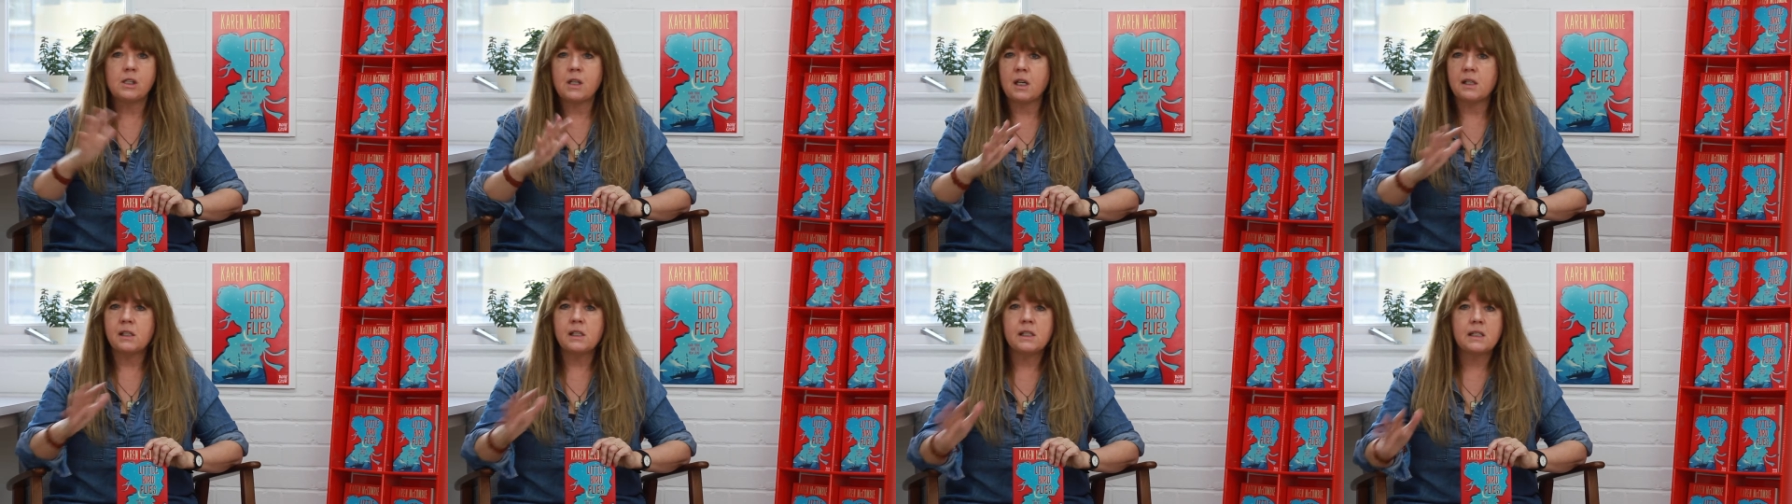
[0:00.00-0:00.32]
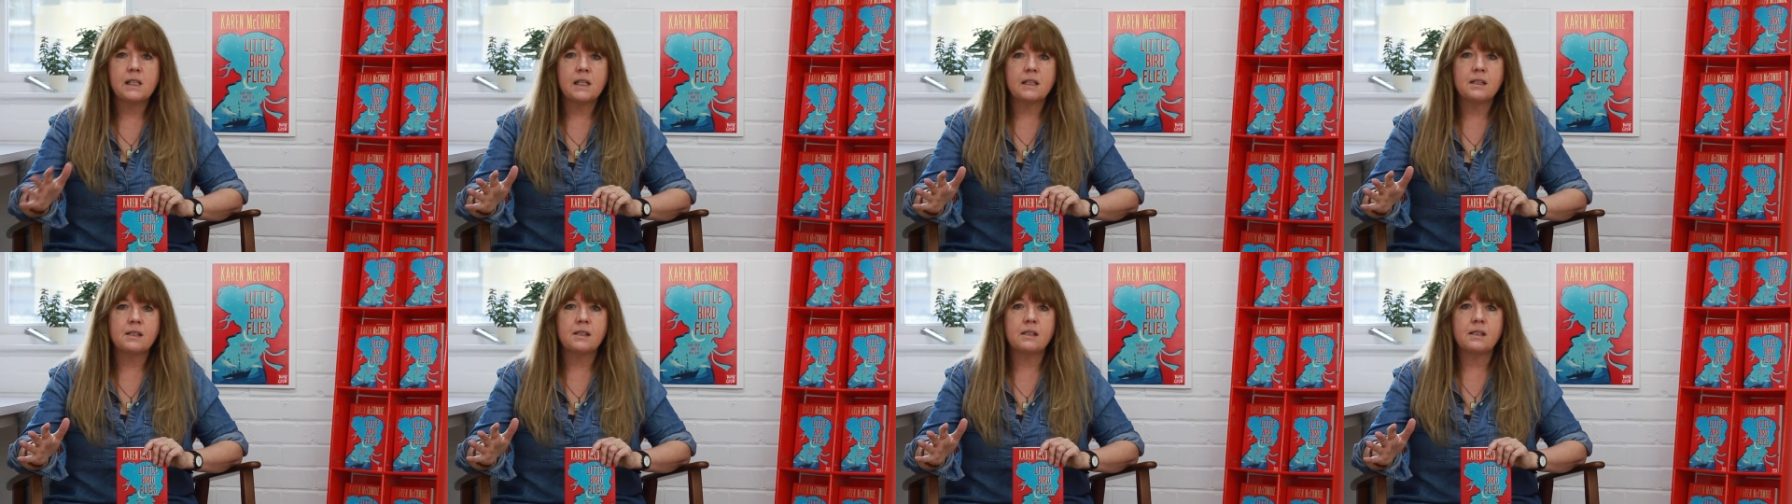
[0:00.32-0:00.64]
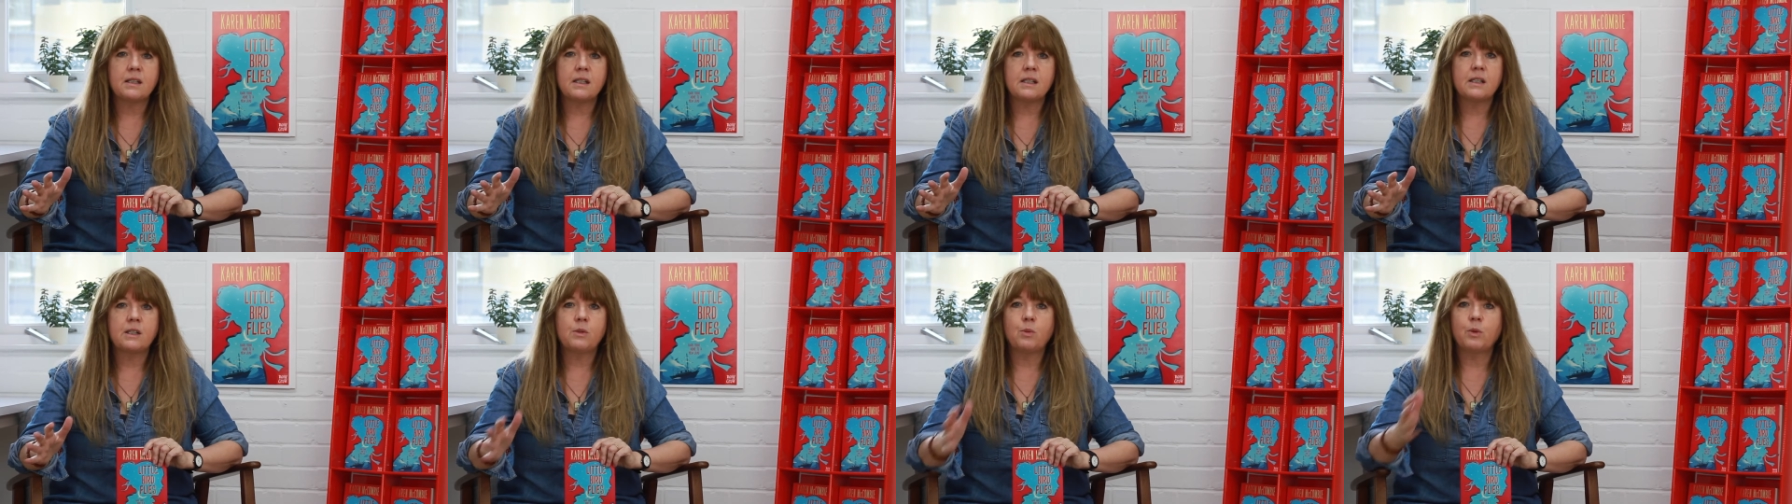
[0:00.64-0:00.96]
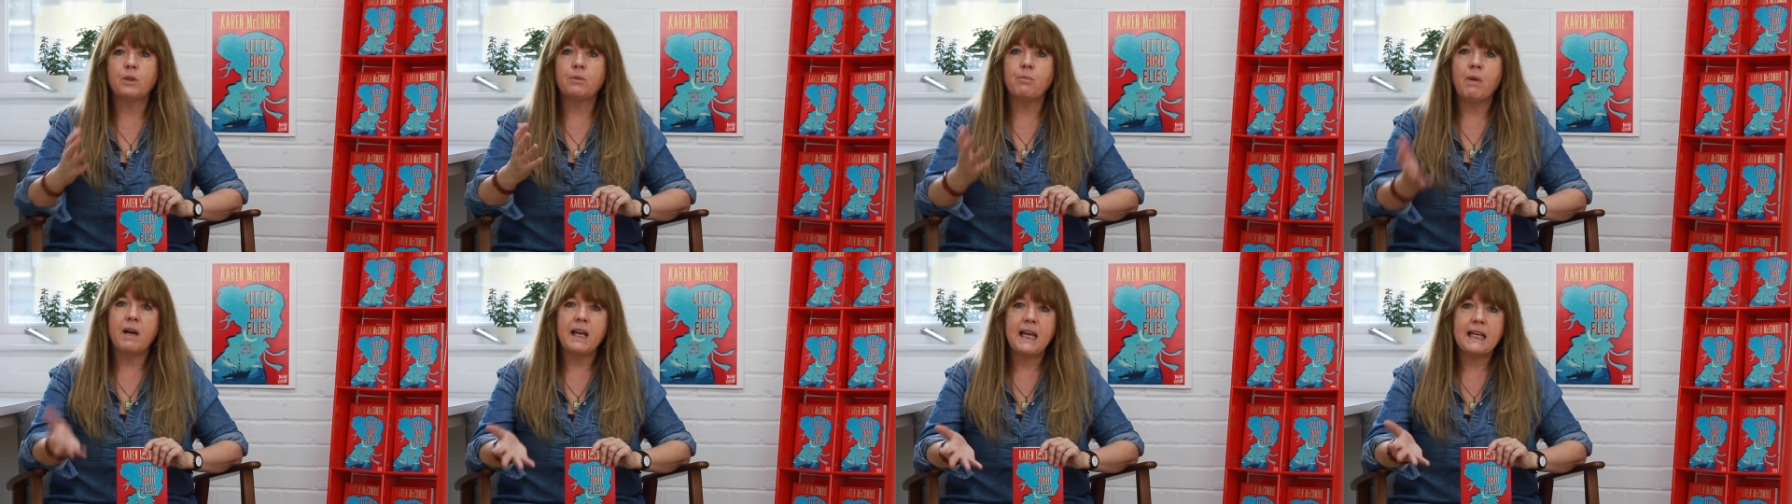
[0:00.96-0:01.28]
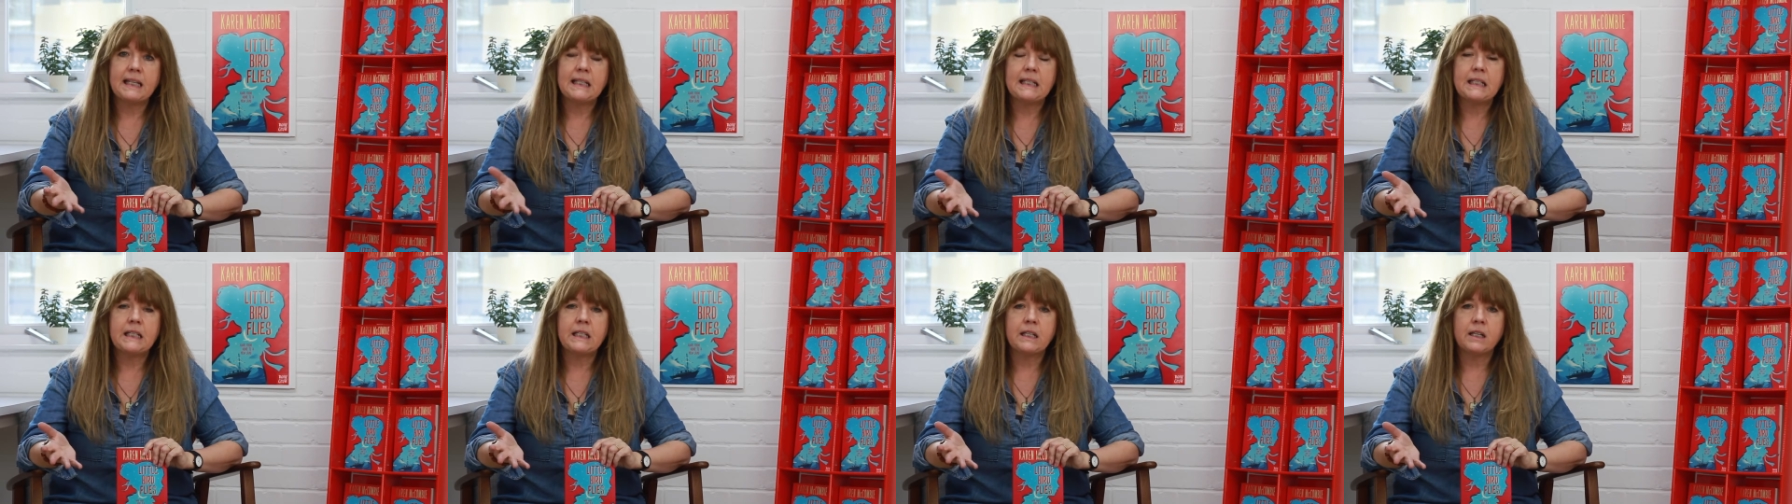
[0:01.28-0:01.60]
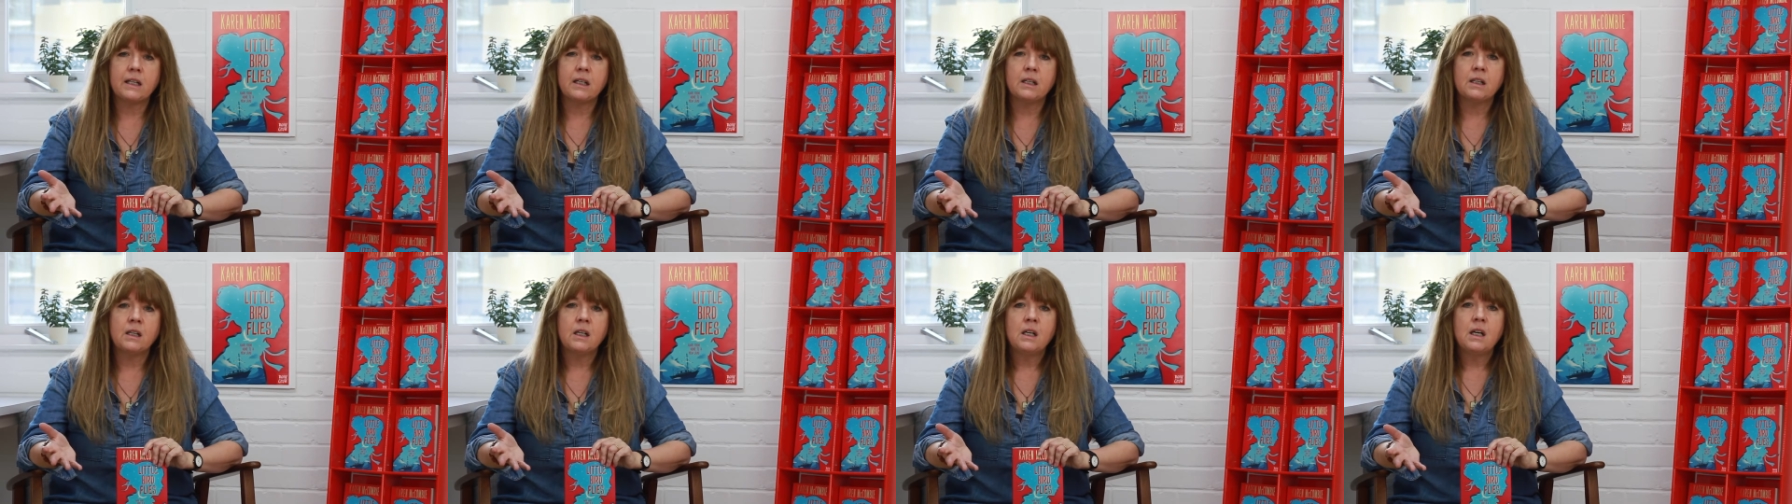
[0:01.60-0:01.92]
done and dusted with my
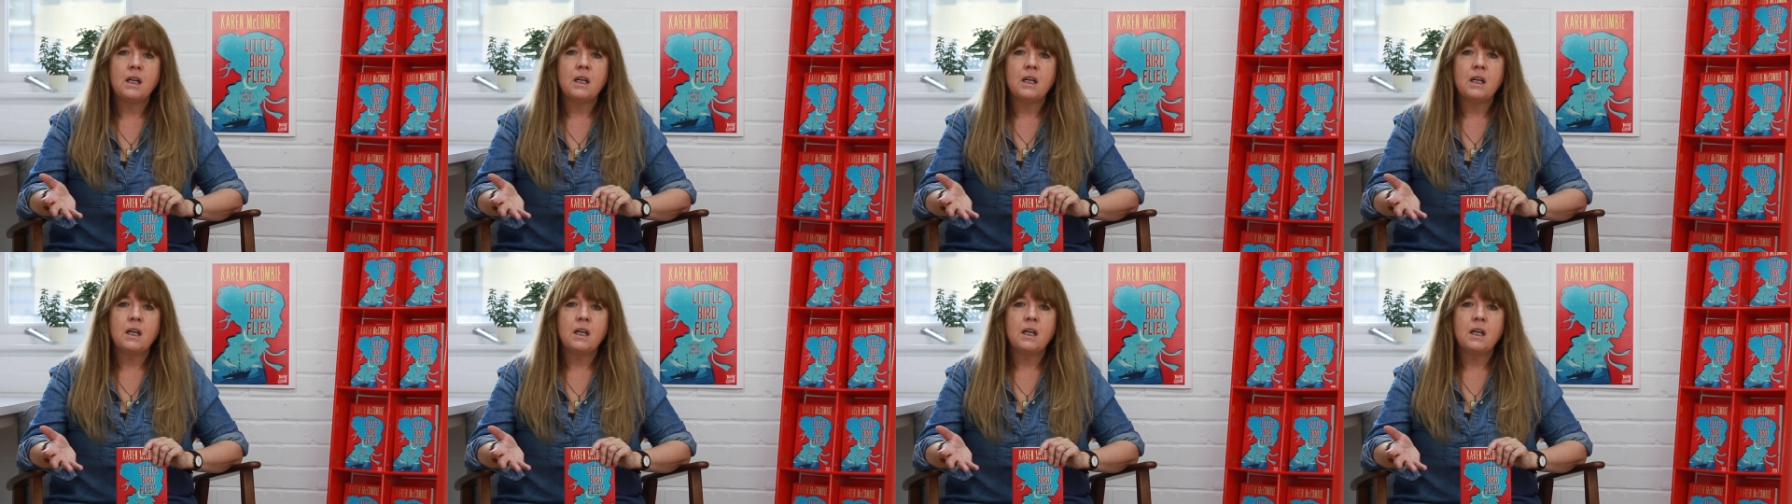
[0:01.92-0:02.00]
editor,